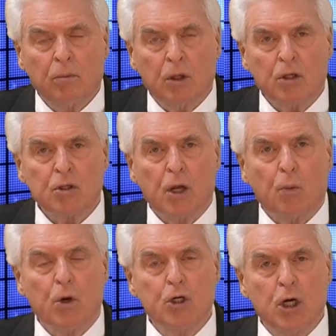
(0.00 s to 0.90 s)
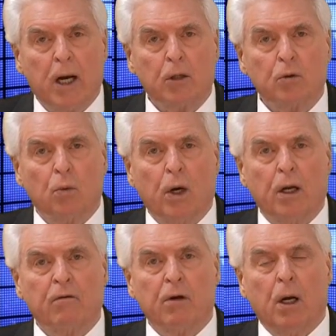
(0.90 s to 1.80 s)
because they reject the
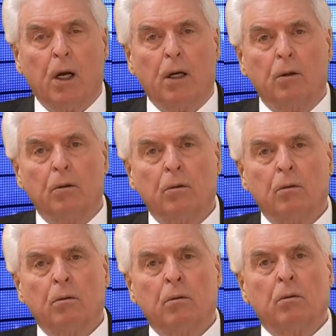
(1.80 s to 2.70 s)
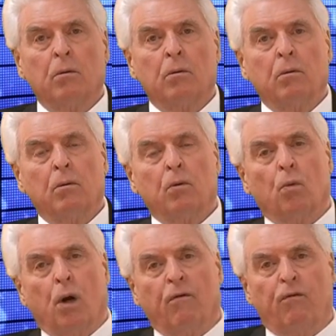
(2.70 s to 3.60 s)
way of God,
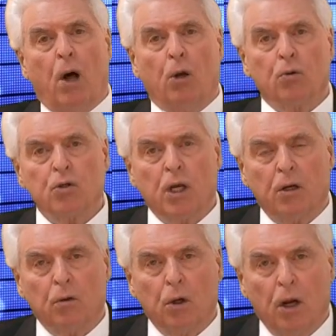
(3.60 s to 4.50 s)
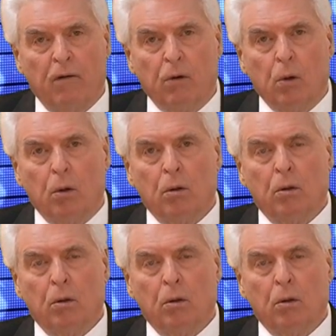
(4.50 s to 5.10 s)
want to follow Satan the devil.